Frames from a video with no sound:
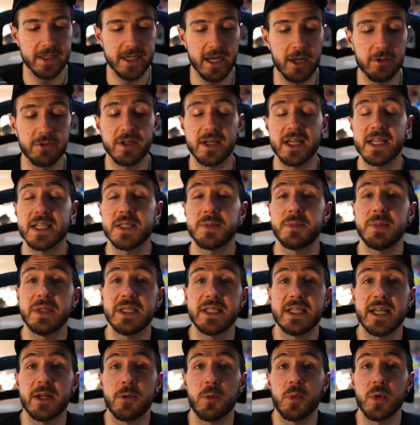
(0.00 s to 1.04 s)
Now the last
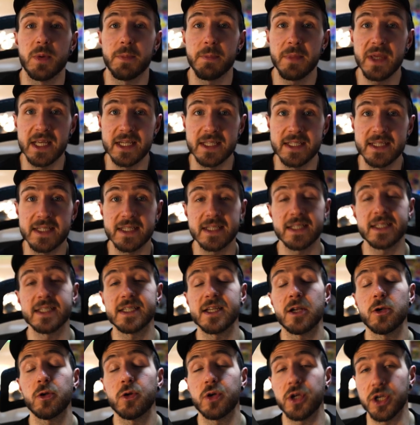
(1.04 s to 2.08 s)
bit that we miss is
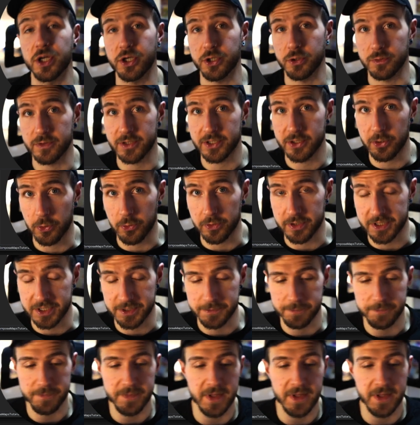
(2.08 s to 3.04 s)
a location source.